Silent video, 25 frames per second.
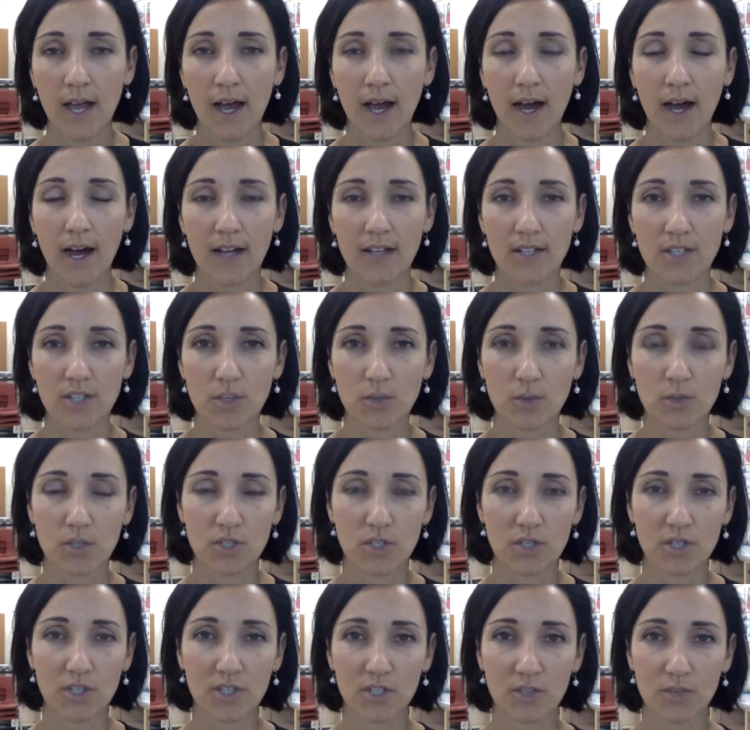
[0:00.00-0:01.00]
Uh, and so we're
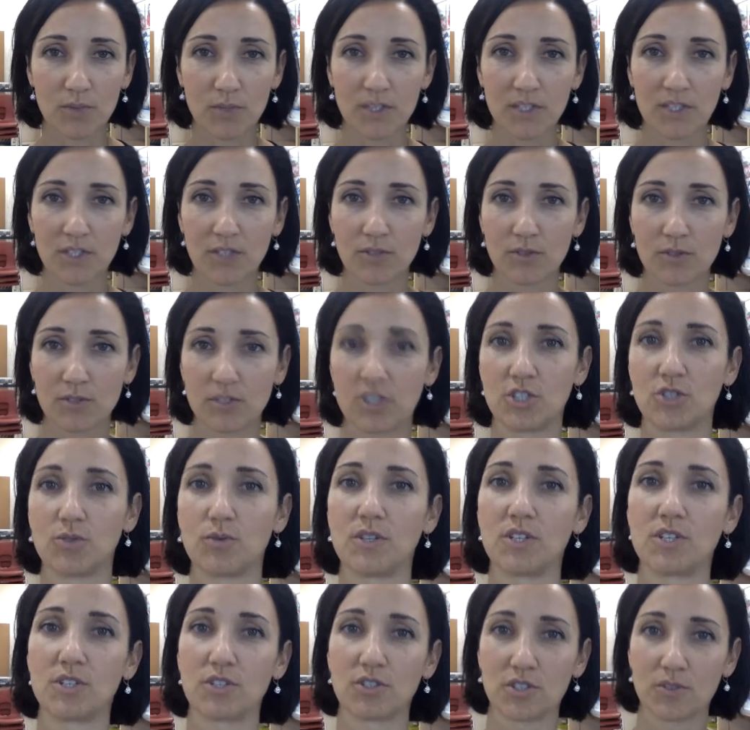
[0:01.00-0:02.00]
starting to run into those
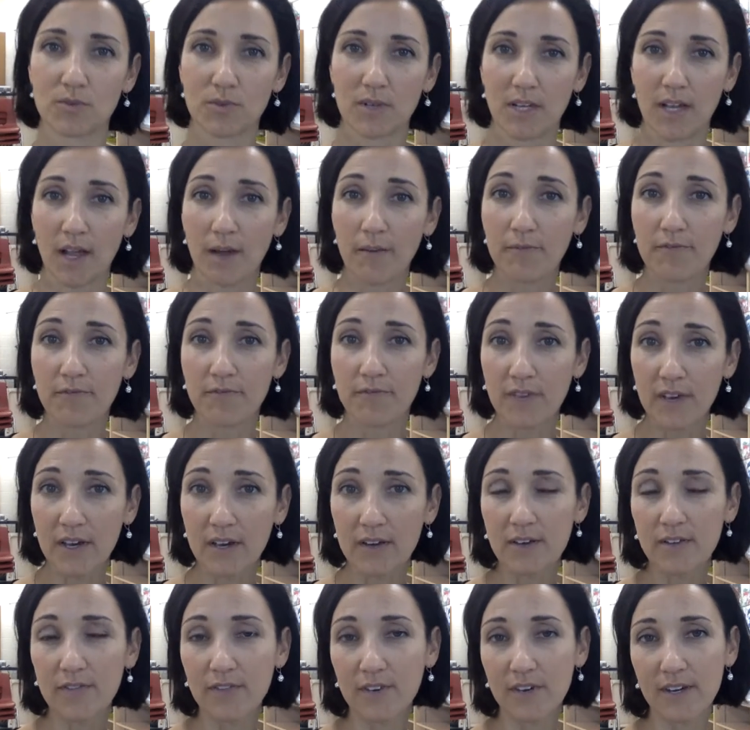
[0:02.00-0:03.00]
situations already. I'm
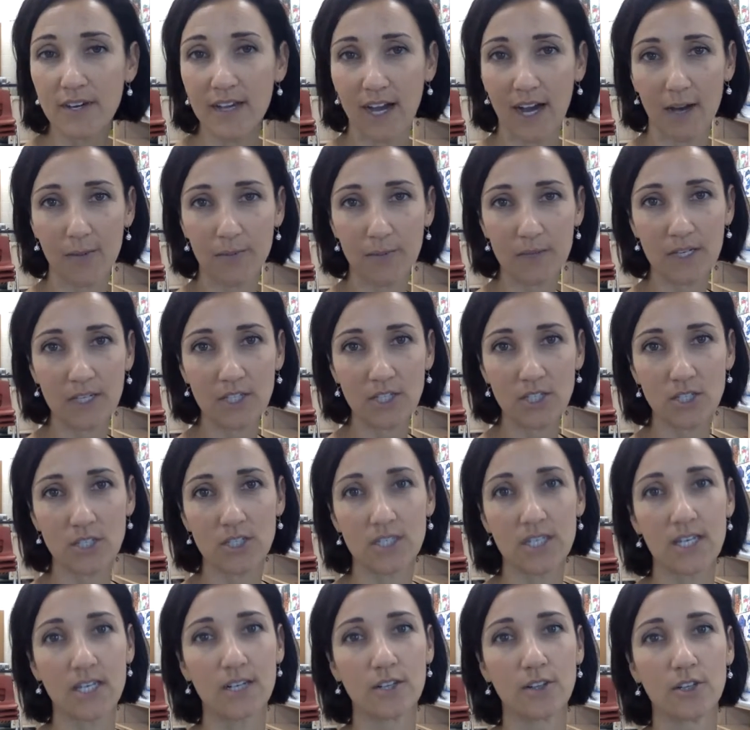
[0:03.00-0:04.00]
very, very happy to
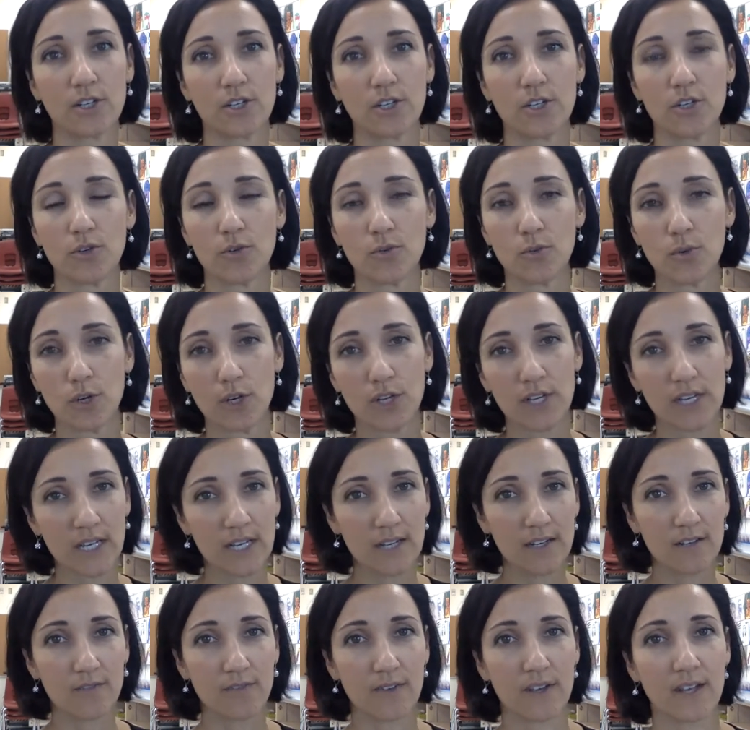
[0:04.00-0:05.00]
take a look at your work
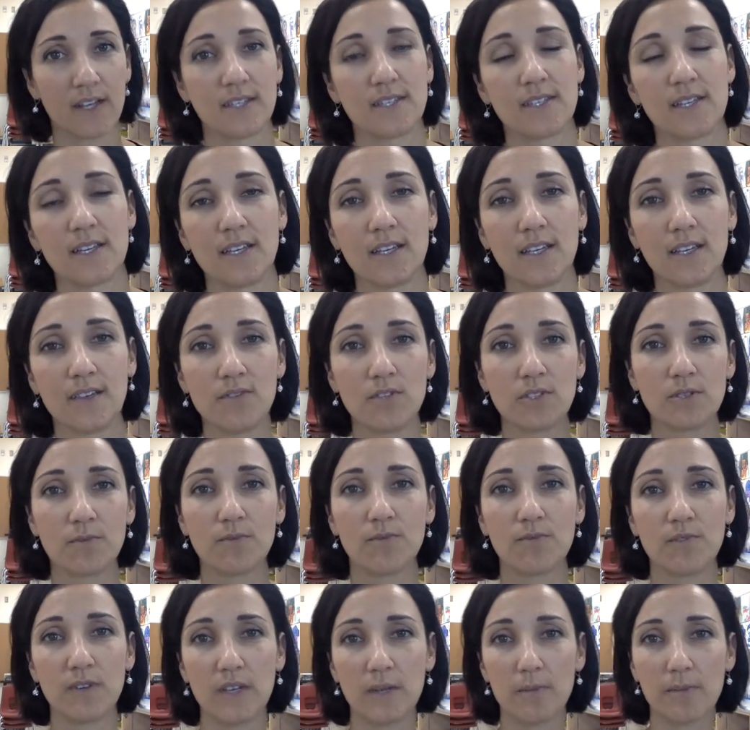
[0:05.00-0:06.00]
in advance and give you some
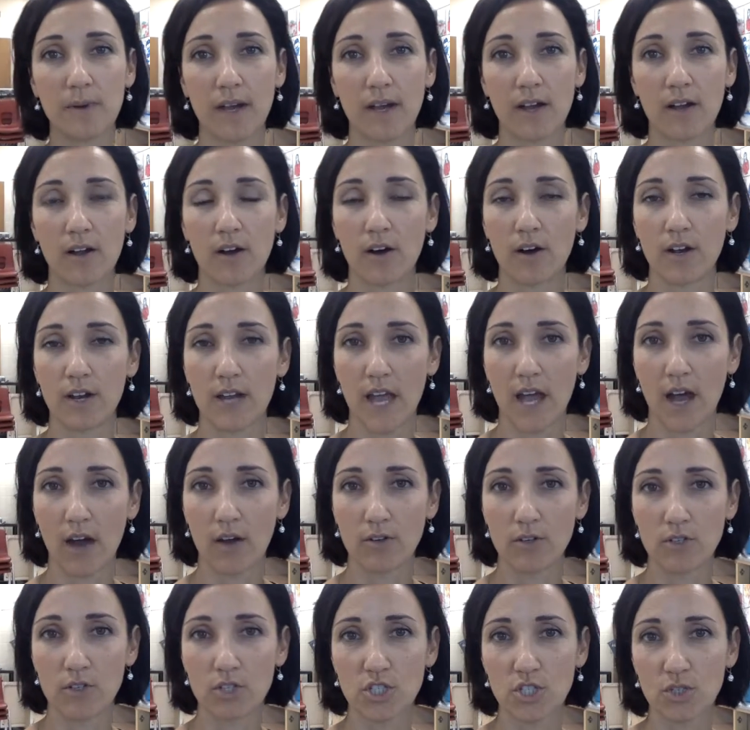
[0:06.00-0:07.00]
feedback on how
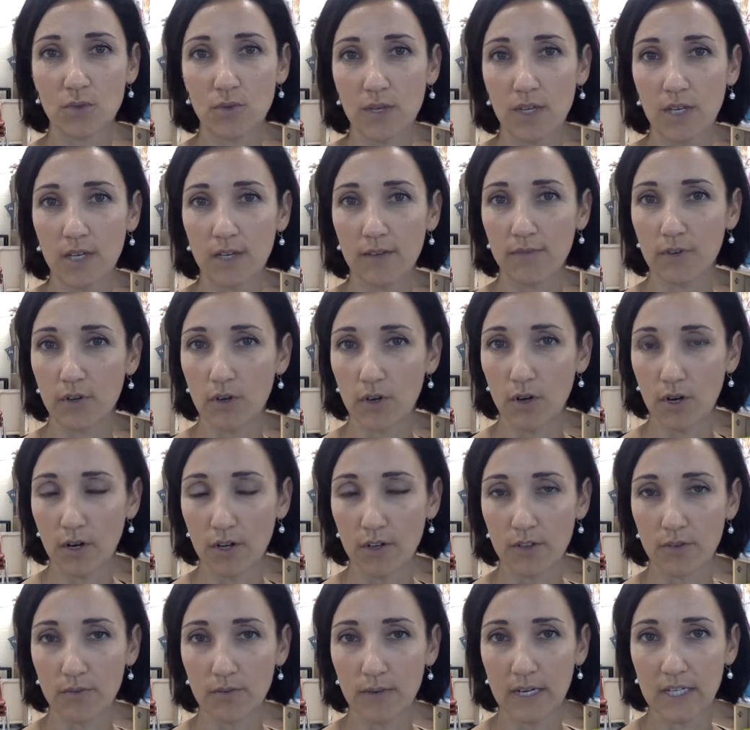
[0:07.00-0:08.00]
you're doing, if you're on
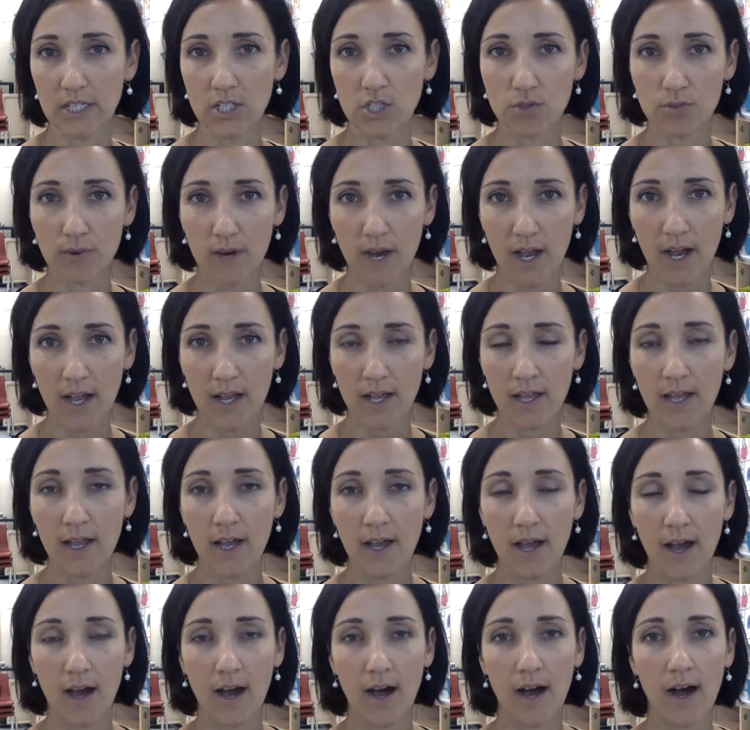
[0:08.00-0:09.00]
the right track.
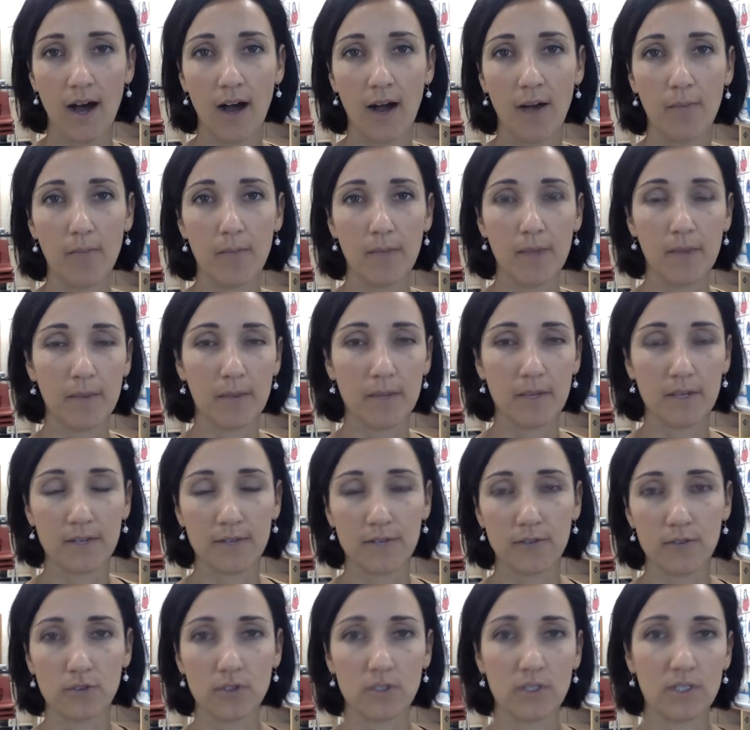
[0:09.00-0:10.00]
Um, maybe if
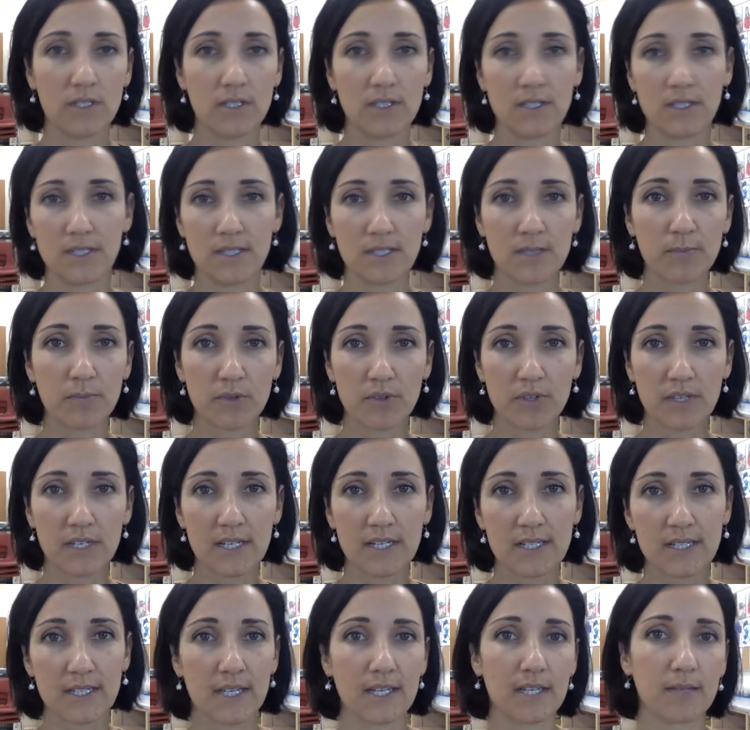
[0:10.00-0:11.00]
you simple
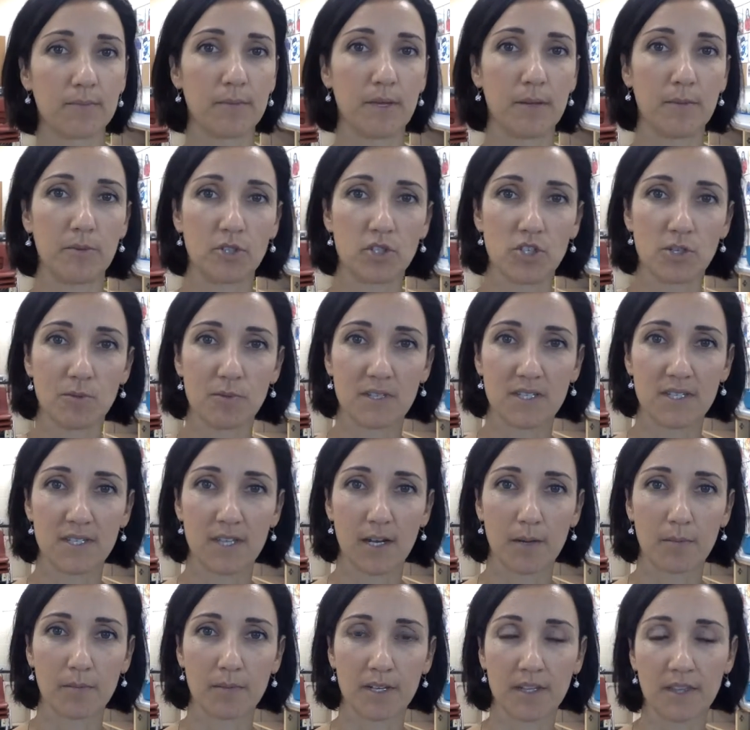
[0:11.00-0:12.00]
things like maybe it should be set
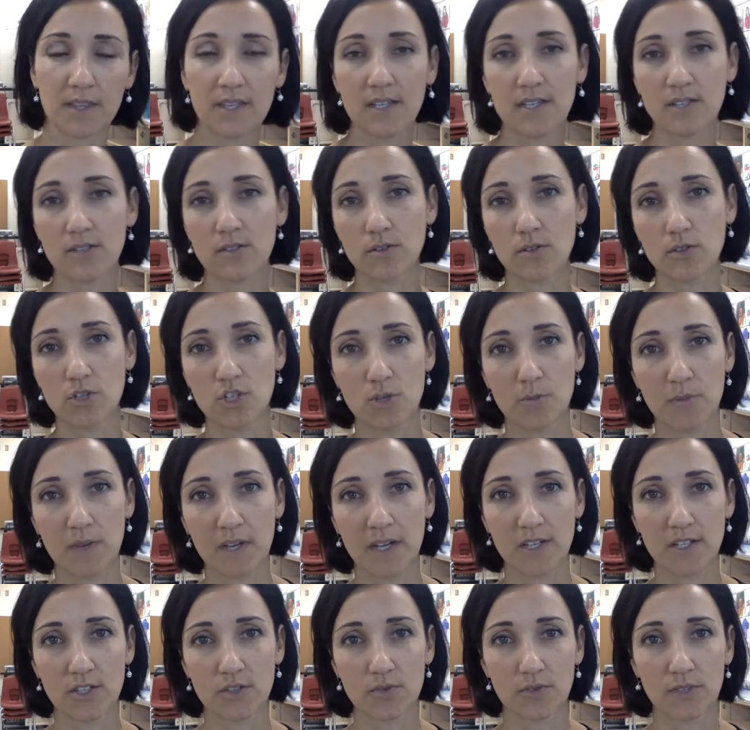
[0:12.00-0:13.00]
up like this or you should be
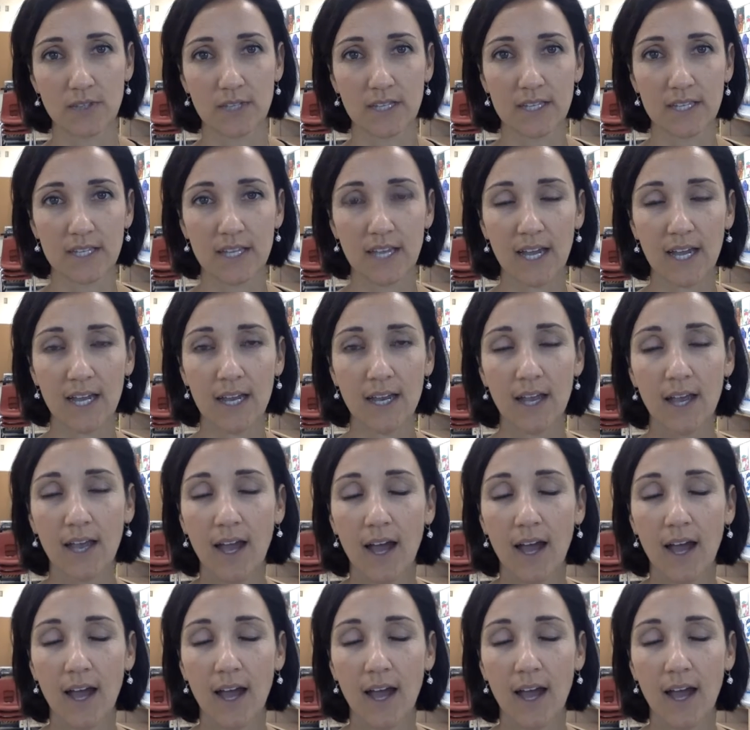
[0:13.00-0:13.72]
answering like that.